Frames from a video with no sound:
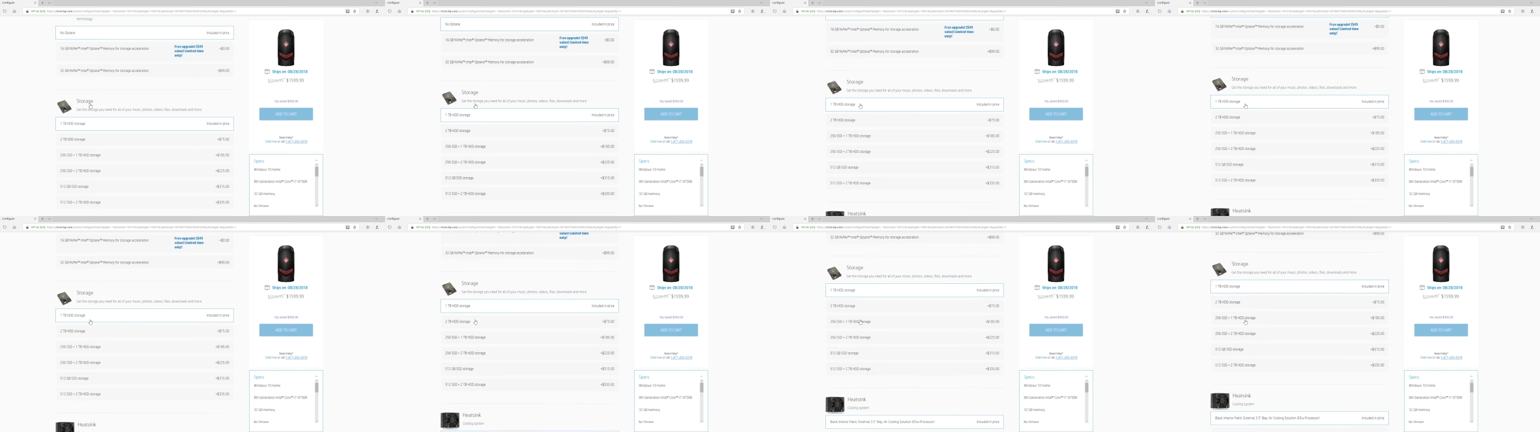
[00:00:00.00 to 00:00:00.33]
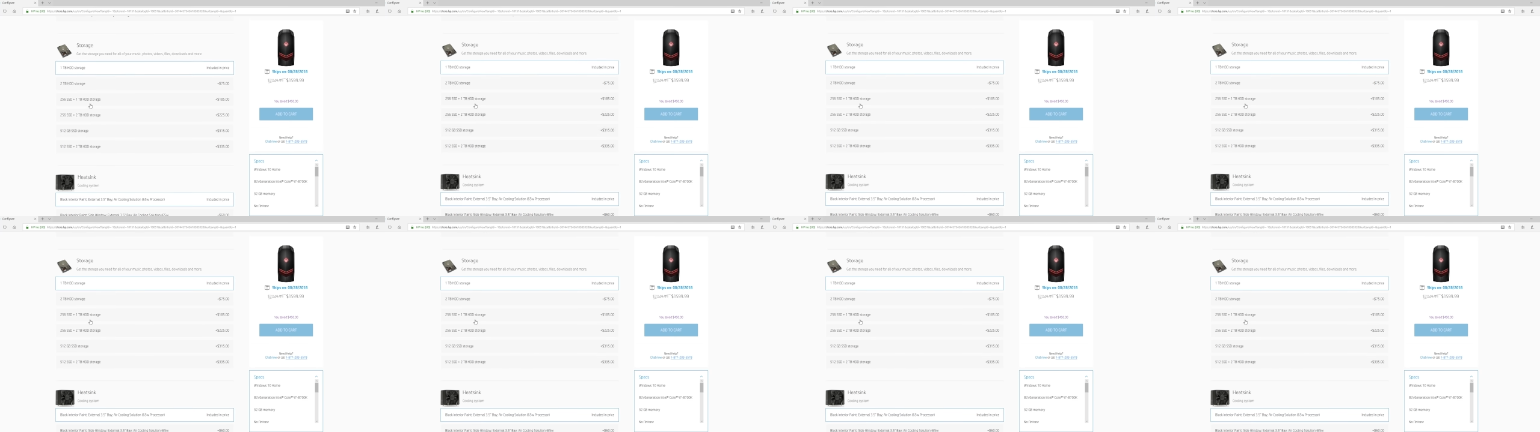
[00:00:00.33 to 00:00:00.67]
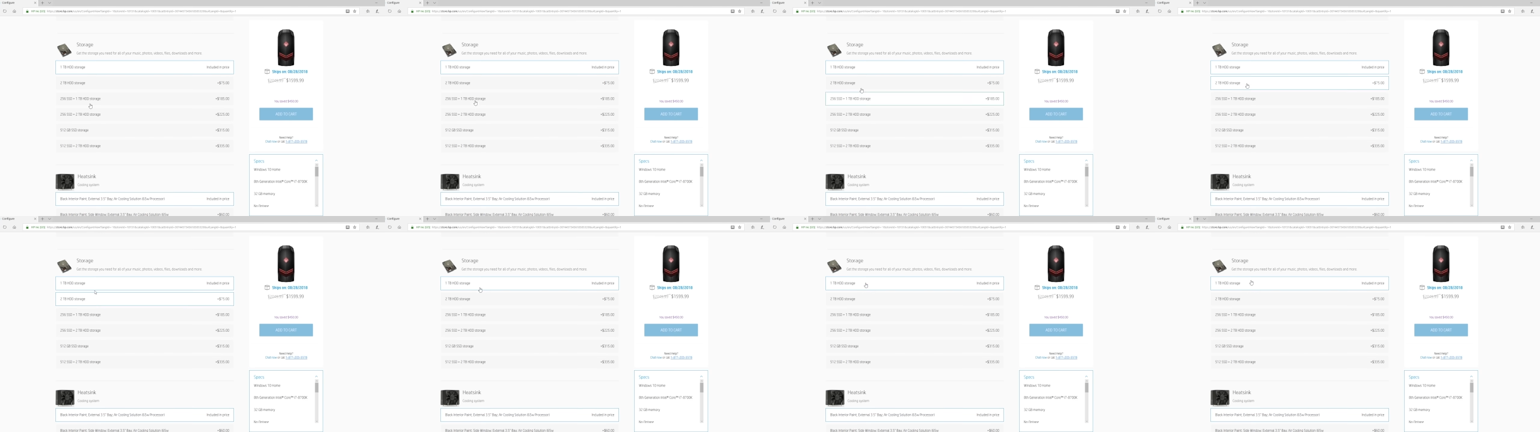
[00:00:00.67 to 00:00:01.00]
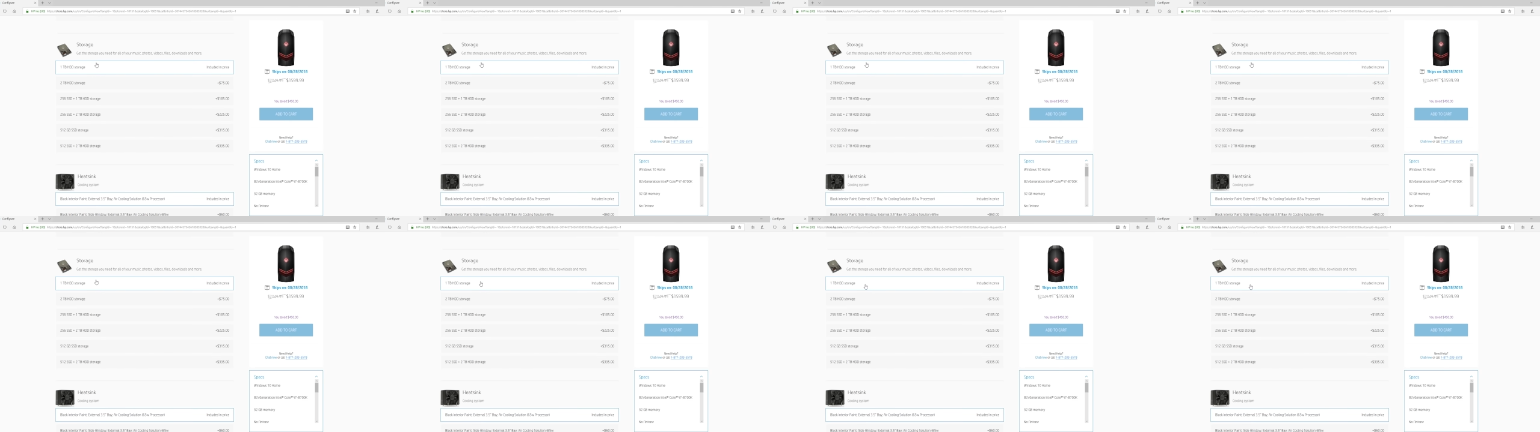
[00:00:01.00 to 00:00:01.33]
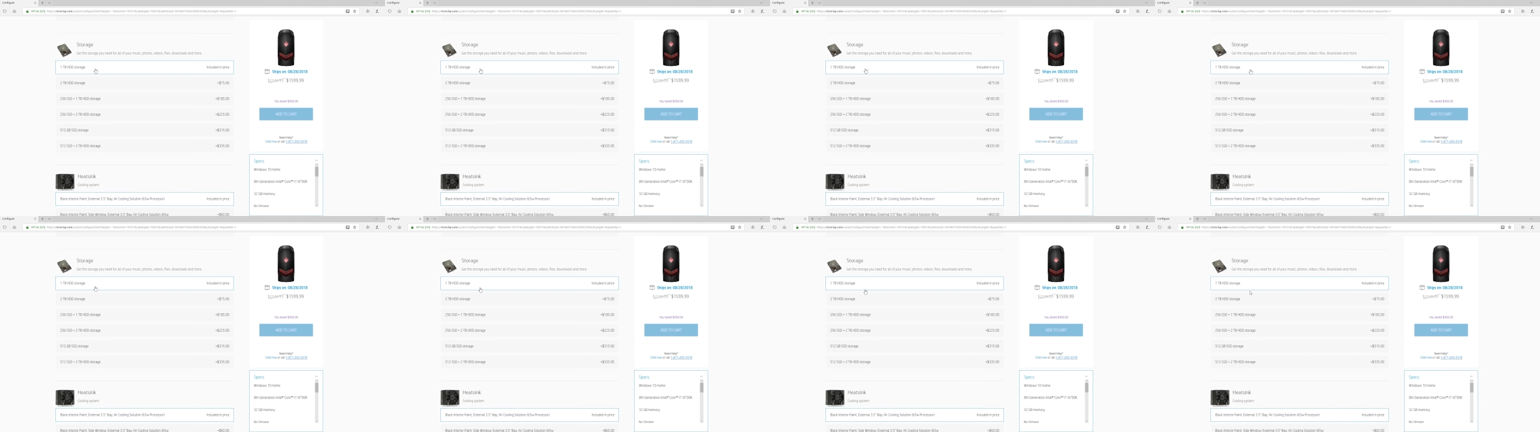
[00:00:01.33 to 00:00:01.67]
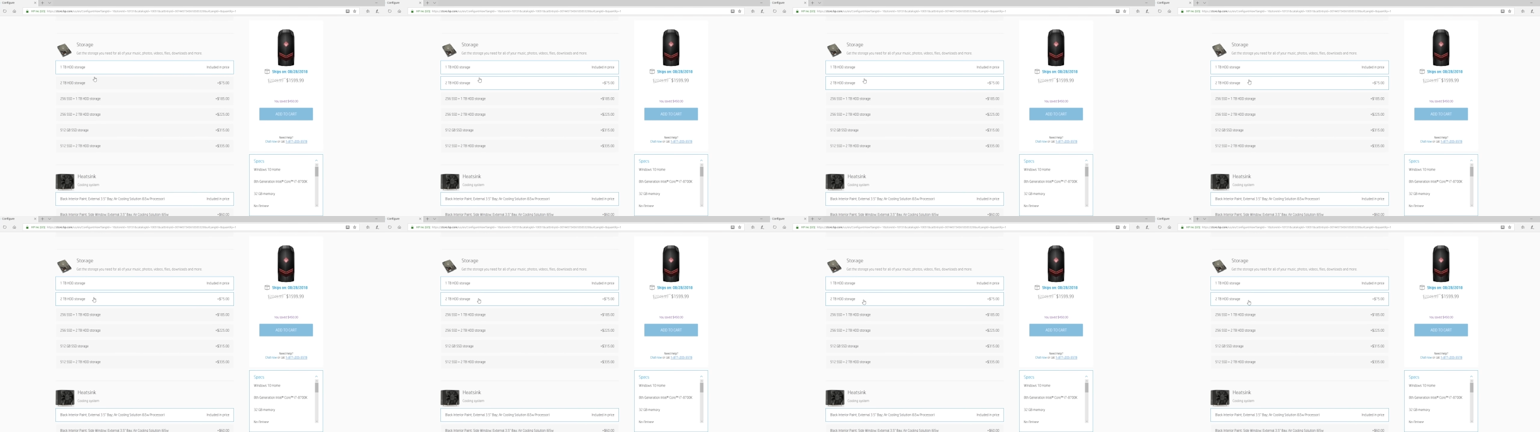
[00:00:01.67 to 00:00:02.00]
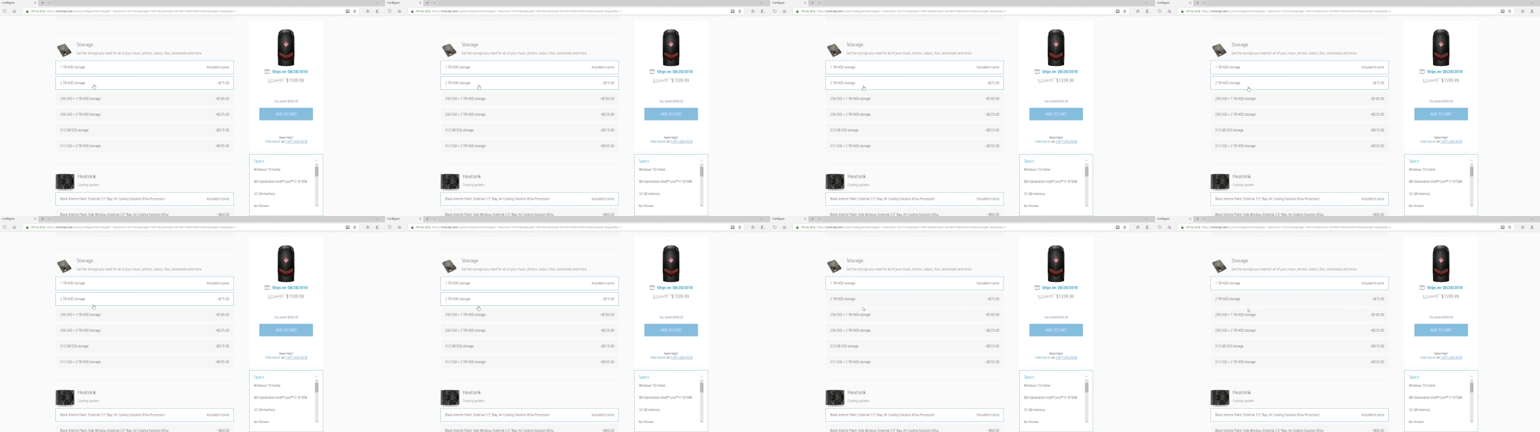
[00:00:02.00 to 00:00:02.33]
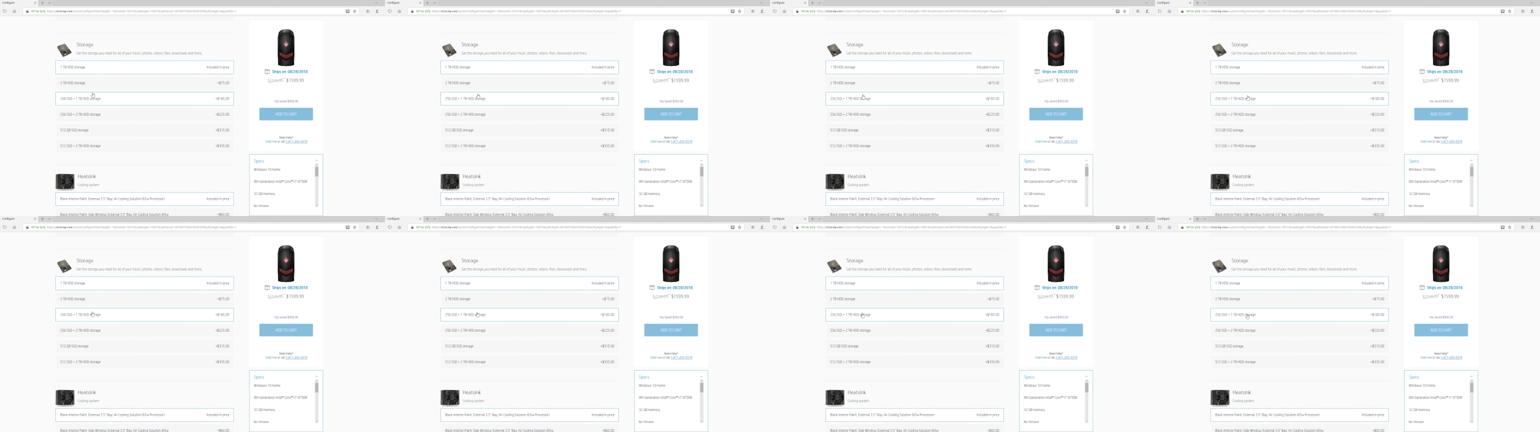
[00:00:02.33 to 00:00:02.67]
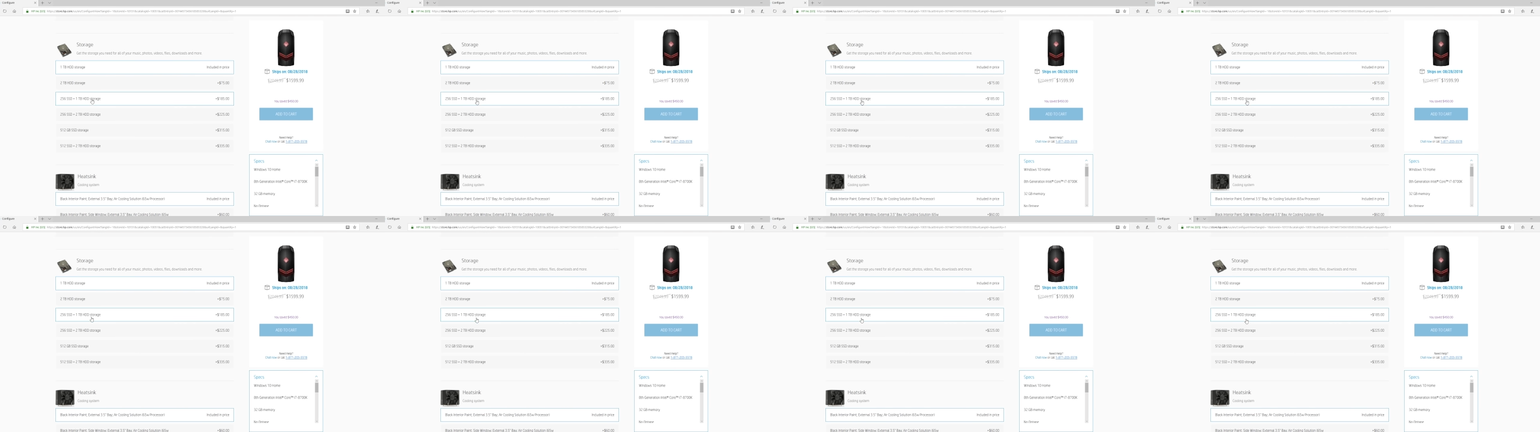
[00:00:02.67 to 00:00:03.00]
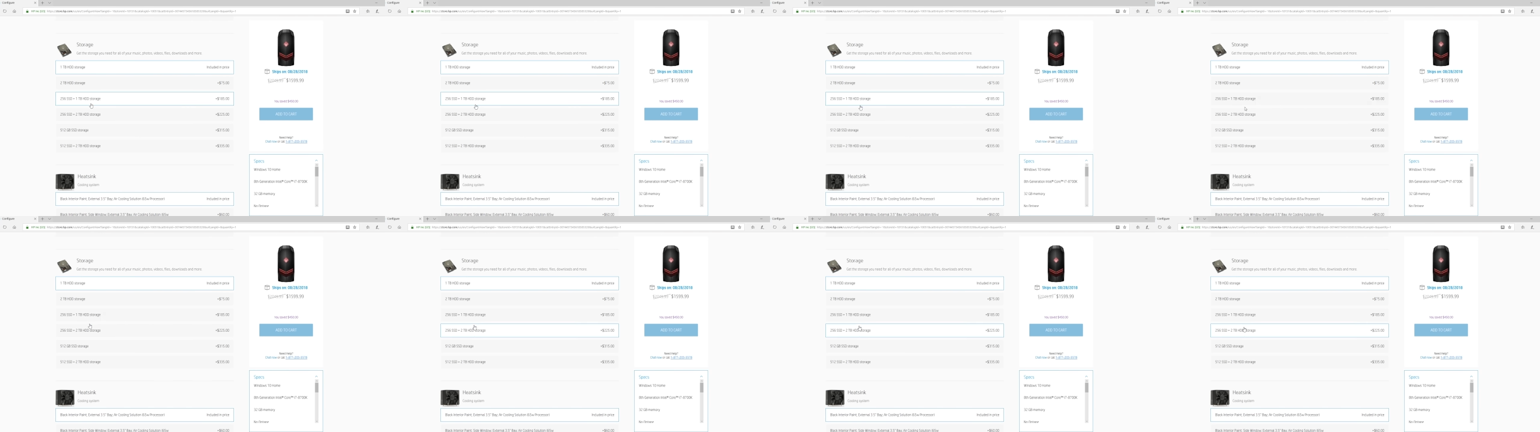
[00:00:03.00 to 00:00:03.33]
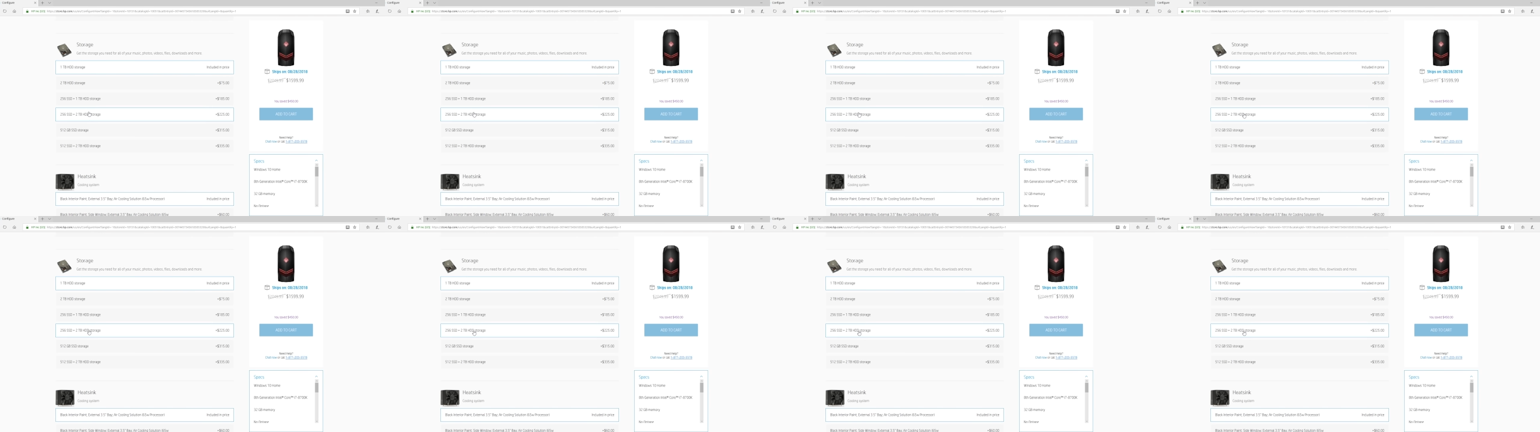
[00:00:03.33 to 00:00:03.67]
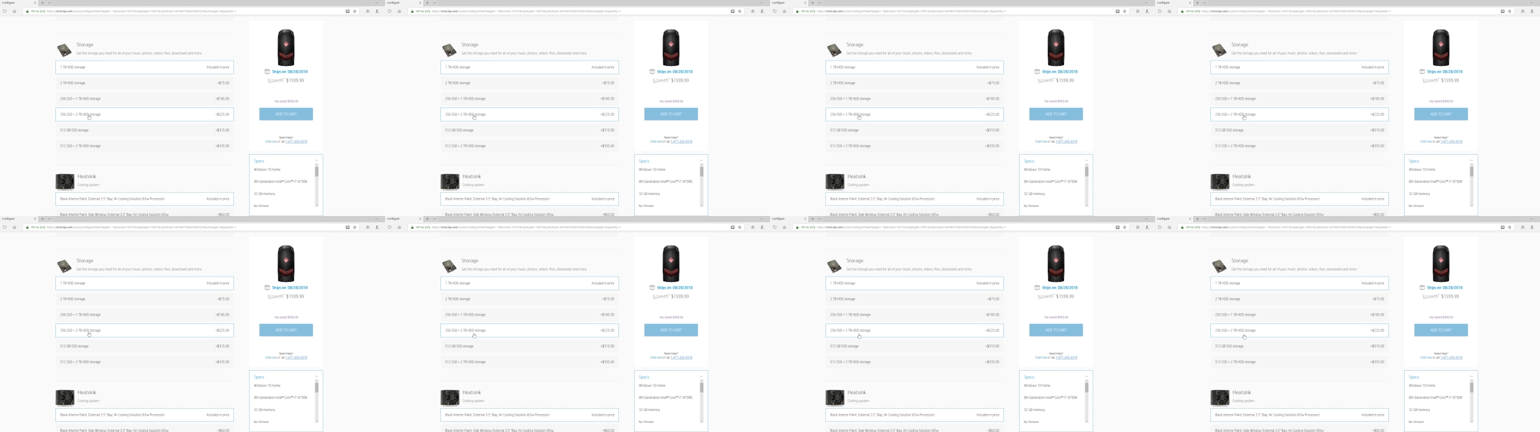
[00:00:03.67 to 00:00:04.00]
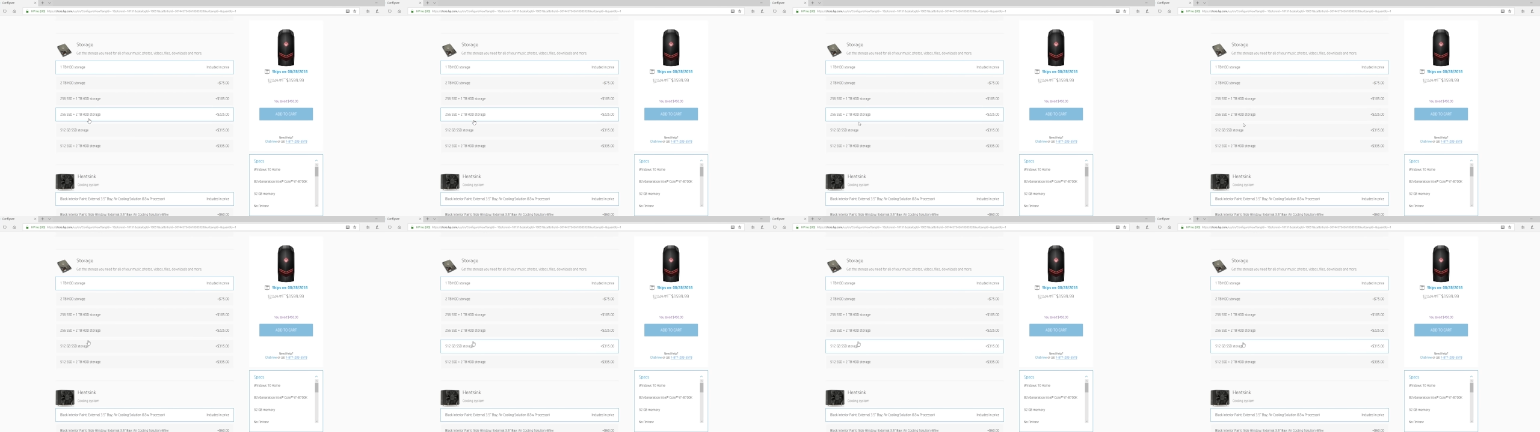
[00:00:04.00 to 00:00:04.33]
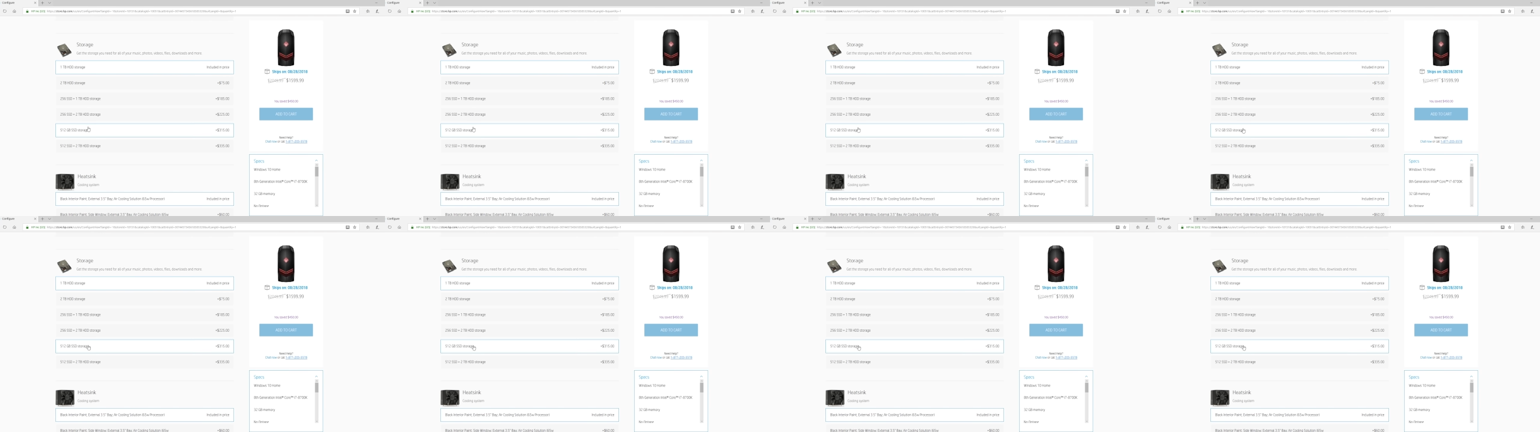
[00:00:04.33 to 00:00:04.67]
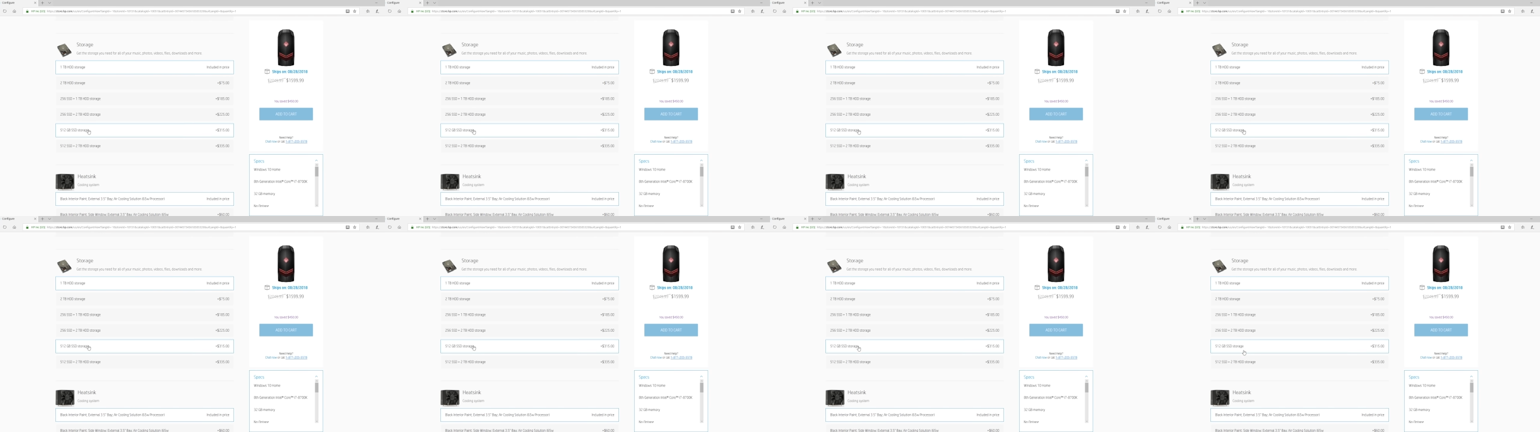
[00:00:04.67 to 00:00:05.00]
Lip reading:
No face is visible, so there are no lips to read.